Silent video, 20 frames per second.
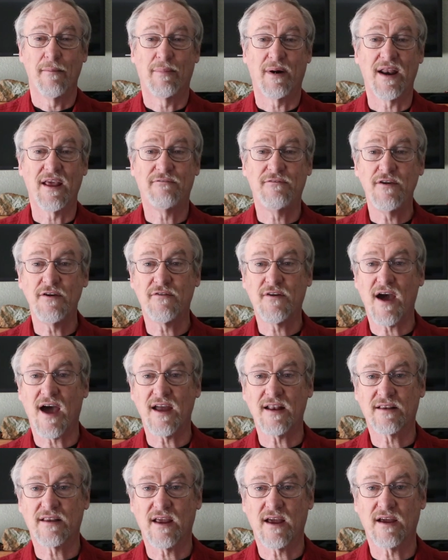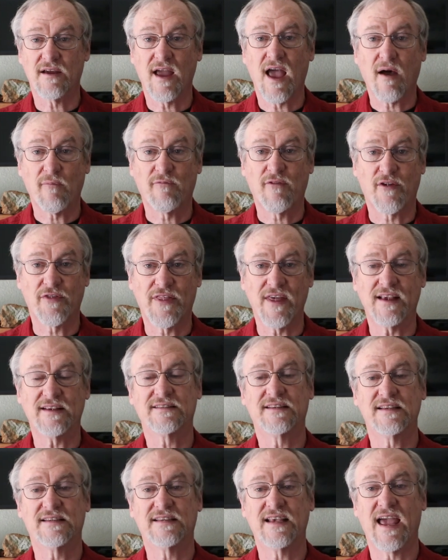But if you've got uh, helpful
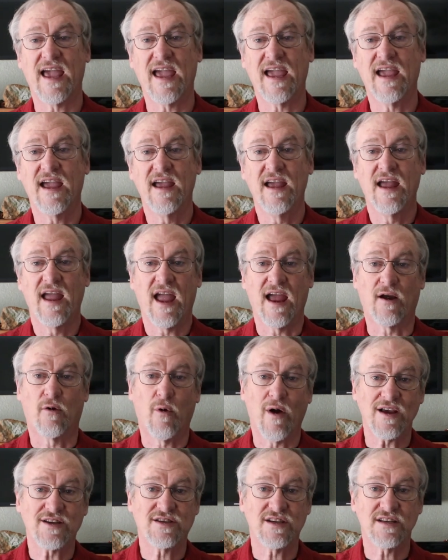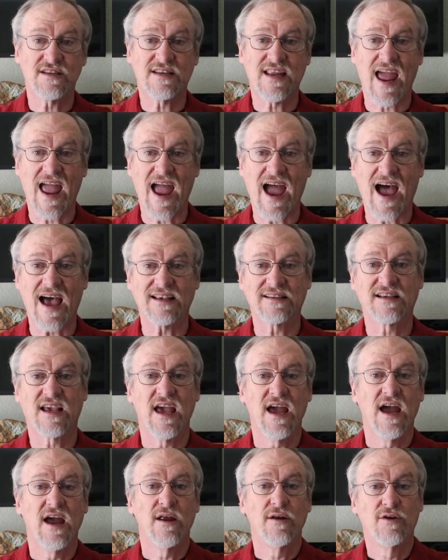things to say and questions to ask,
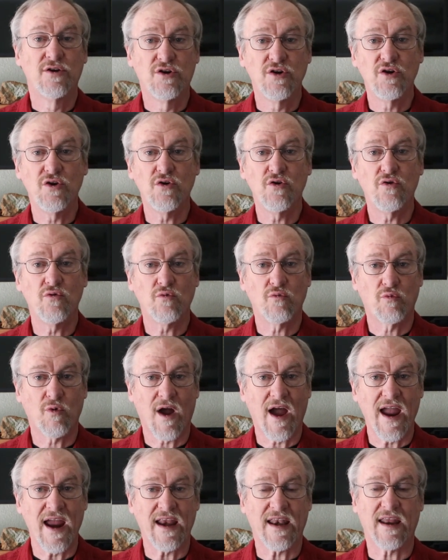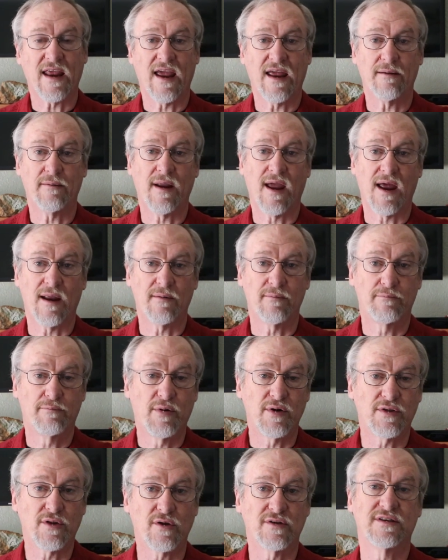do write and, and
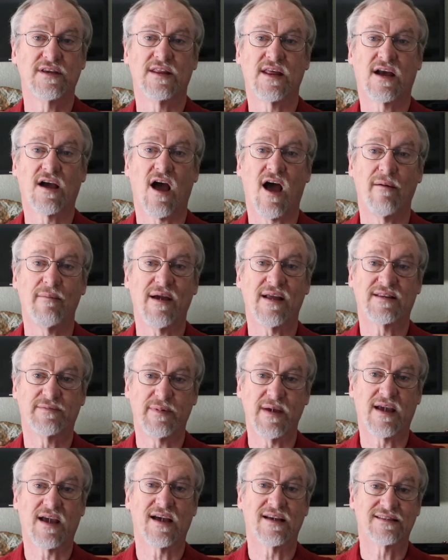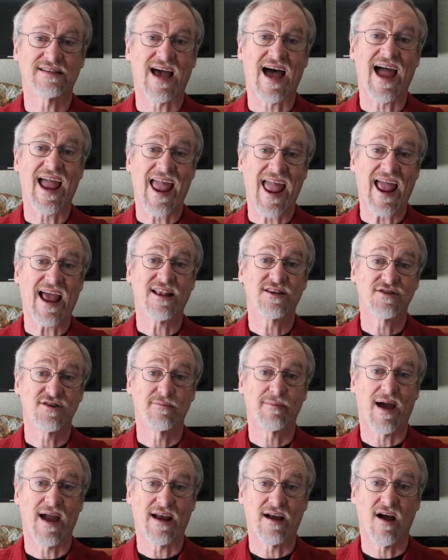put those in the comments because I
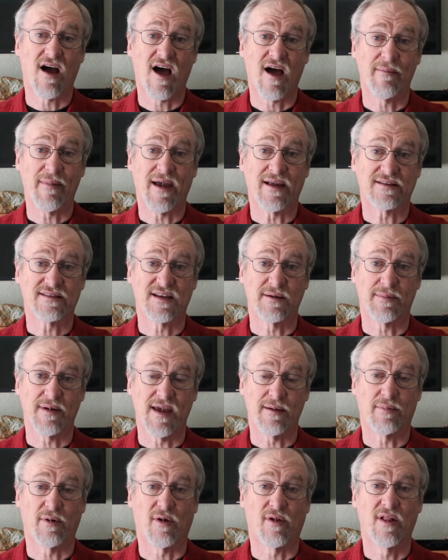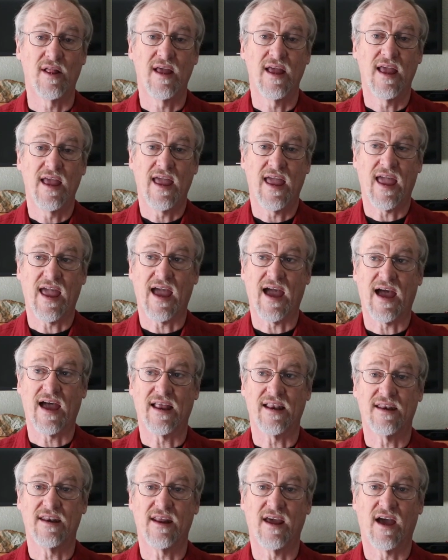answer my comments to people
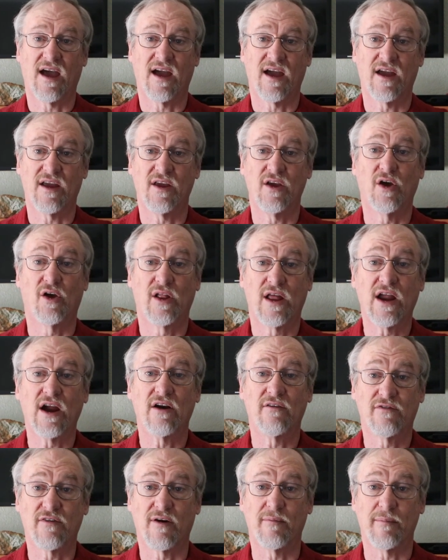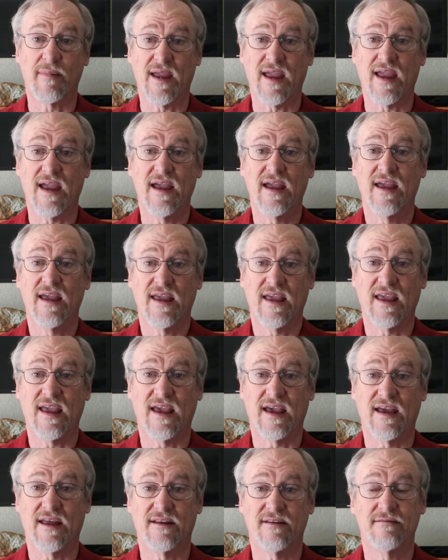and uh, you'll hear from me
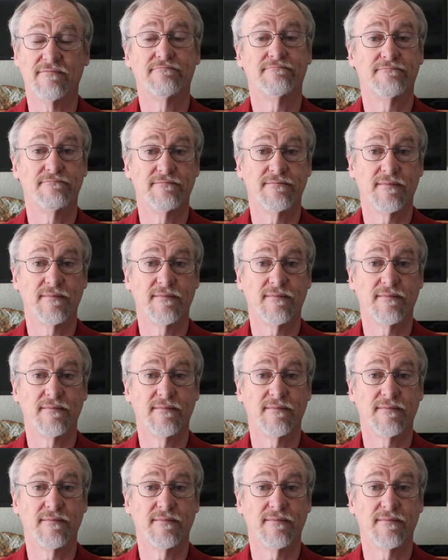in,